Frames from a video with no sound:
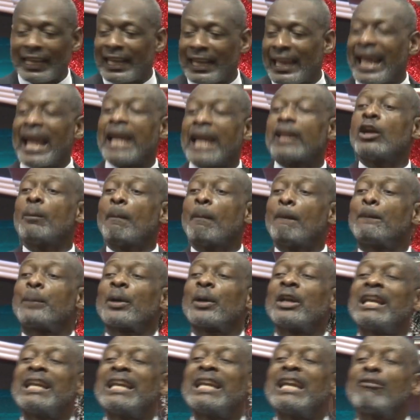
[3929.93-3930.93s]
and
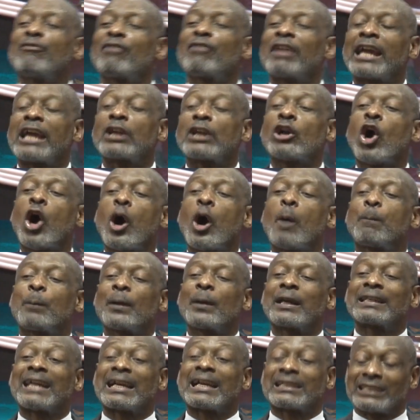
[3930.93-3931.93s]
believing and
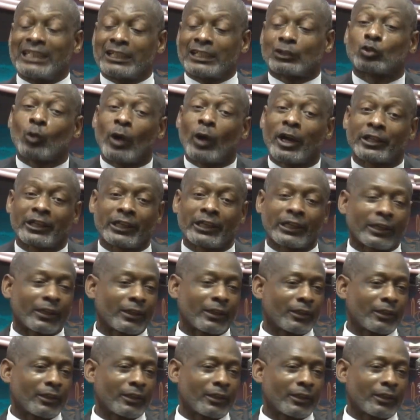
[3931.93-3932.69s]
hoping that it's working.